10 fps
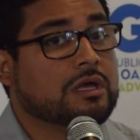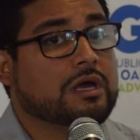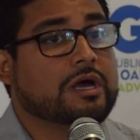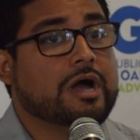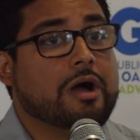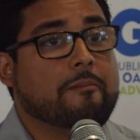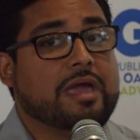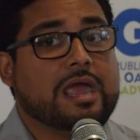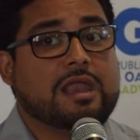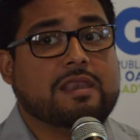
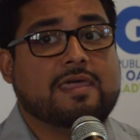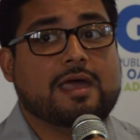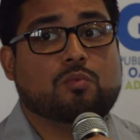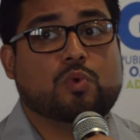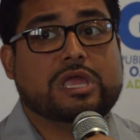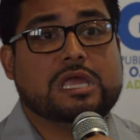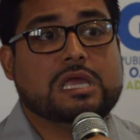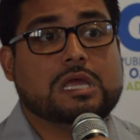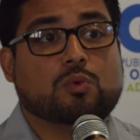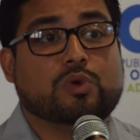And that
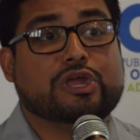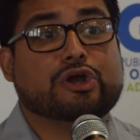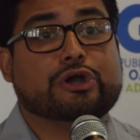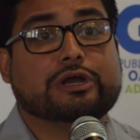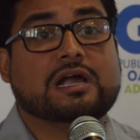we are